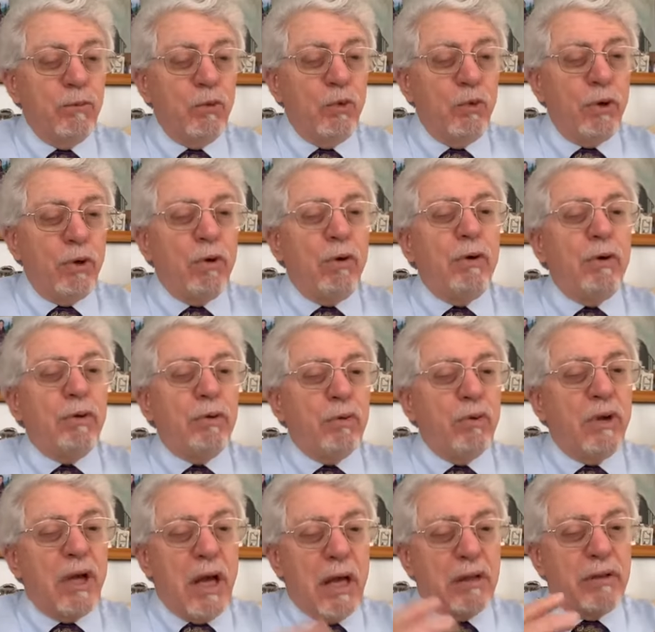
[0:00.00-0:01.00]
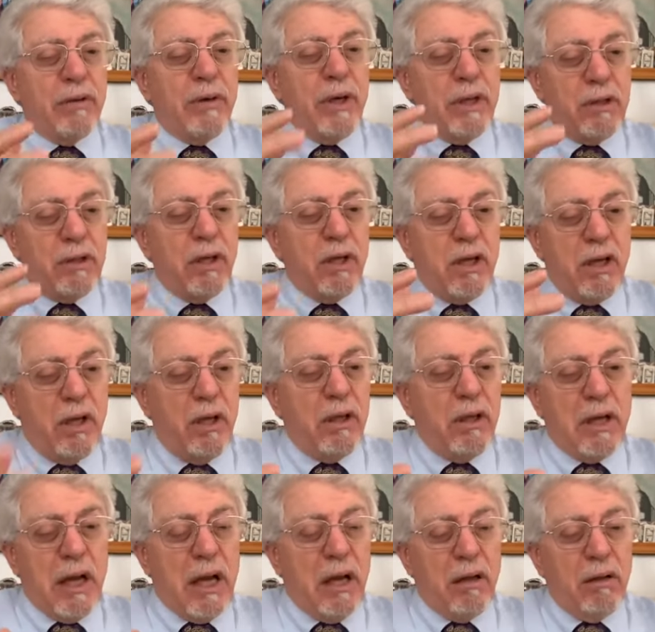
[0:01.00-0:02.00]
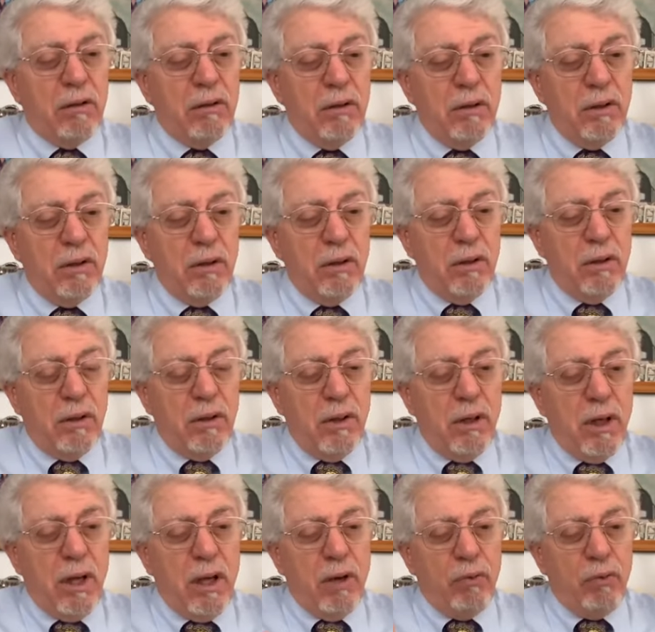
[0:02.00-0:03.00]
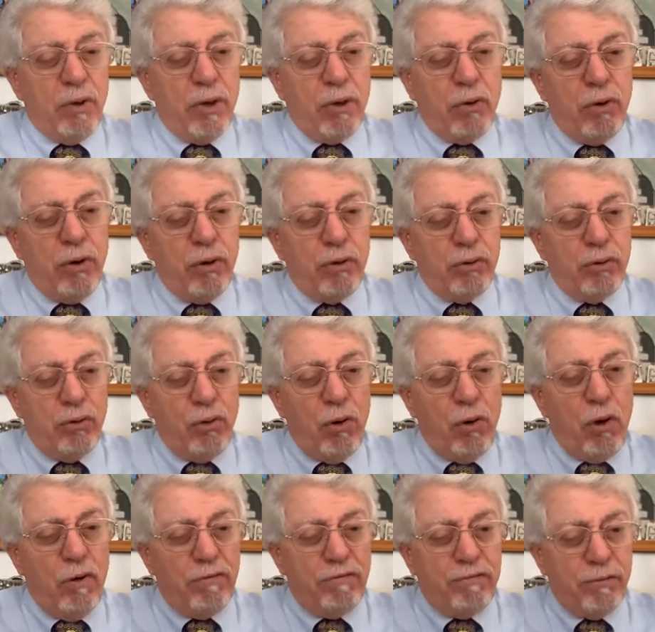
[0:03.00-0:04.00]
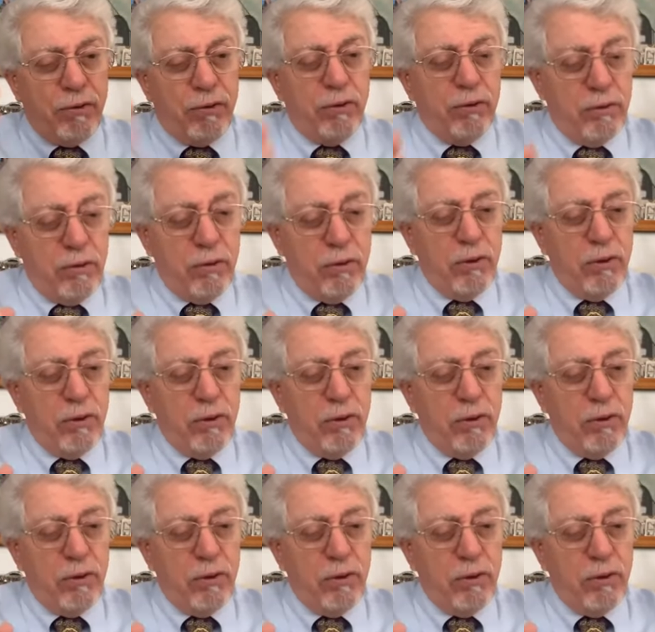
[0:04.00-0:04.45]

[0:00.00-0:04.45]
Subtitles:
We're going to gather at the Gilgal and we're going to offer